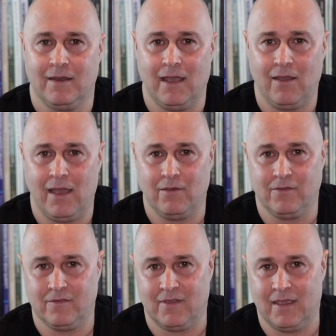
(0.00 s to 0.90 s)
Now, how's
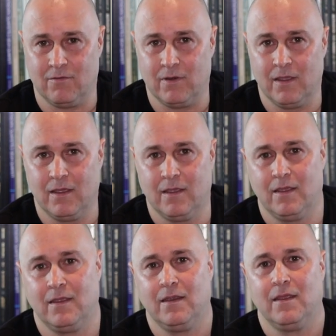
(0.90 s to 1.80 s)
it sound?
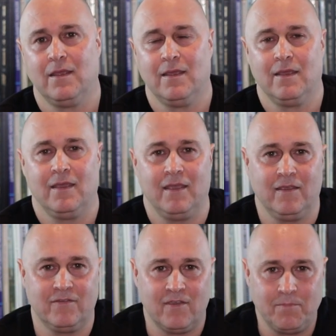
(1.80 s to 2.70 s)

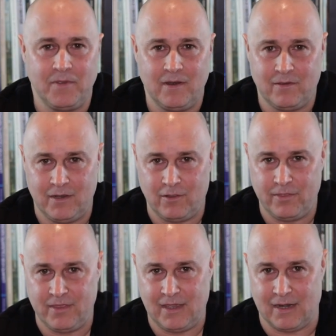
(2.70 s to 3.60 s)
Is something a little
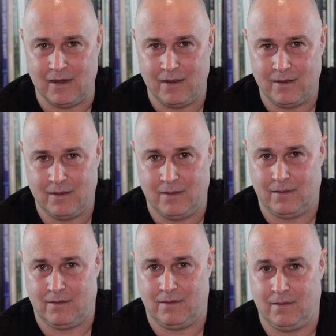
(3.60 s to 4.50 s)
thin?
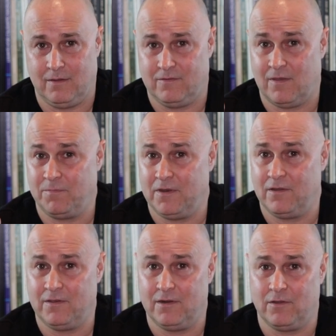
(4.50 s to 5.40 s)
Is something
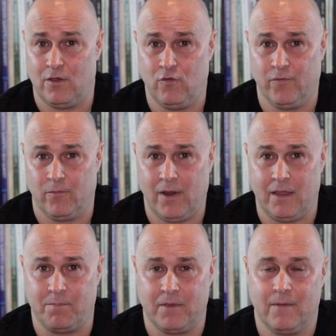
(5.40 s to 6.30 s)
a little
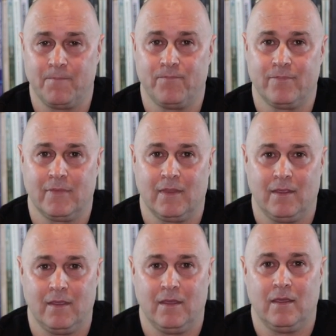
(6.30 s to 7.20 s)
overripe?
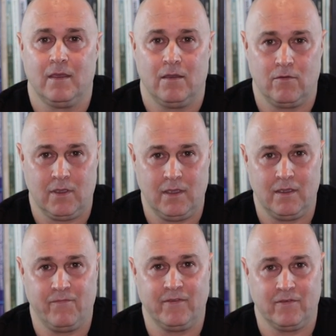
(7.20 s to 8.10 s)
Okay,
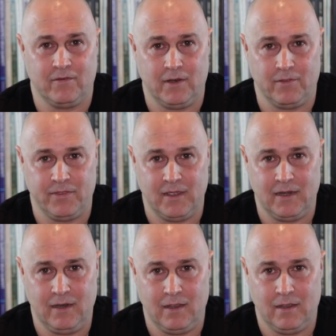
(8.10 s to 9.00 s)
if it's a little
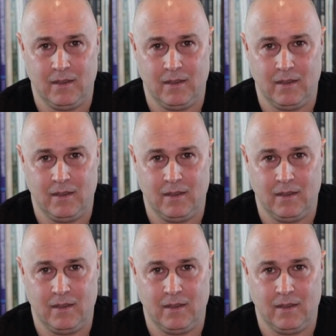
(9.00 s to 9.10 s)
thin,